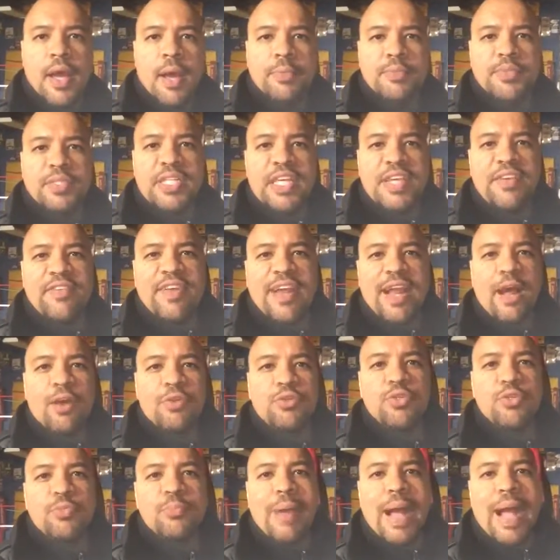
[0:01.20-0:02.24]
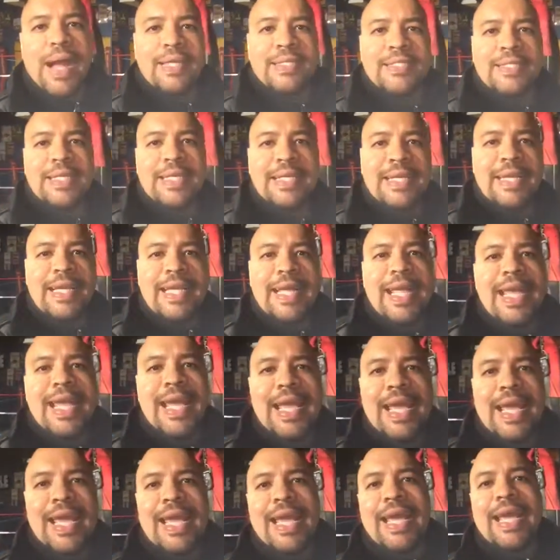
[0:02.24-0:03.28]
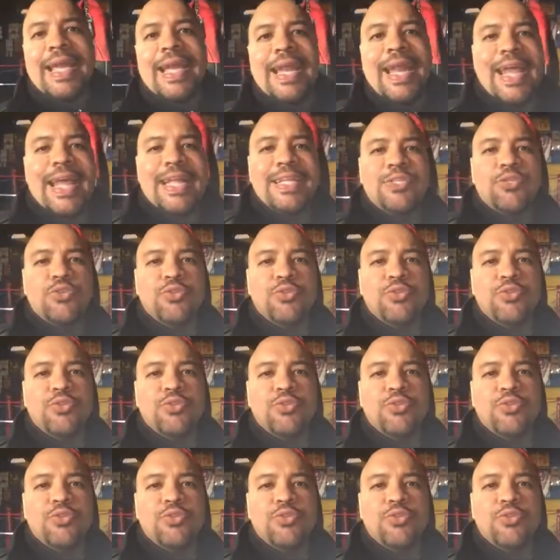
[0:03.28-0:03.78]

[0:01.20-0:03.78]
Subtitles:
I'm Steve at How To Boxing, and